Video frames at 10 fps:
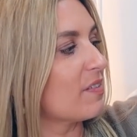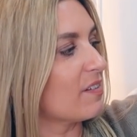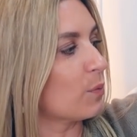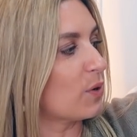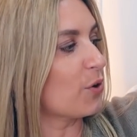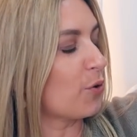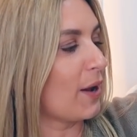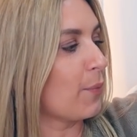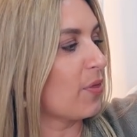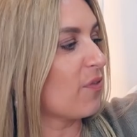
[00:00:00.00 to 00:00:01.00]
This would look
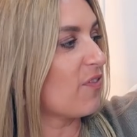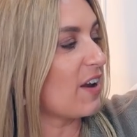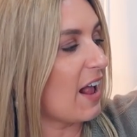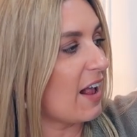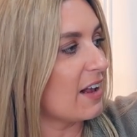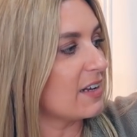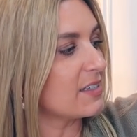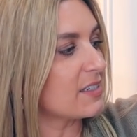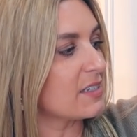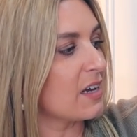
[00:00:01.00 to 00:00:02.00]
great with
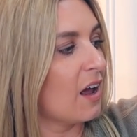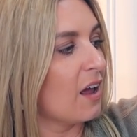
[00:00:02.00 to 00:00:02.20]
flares,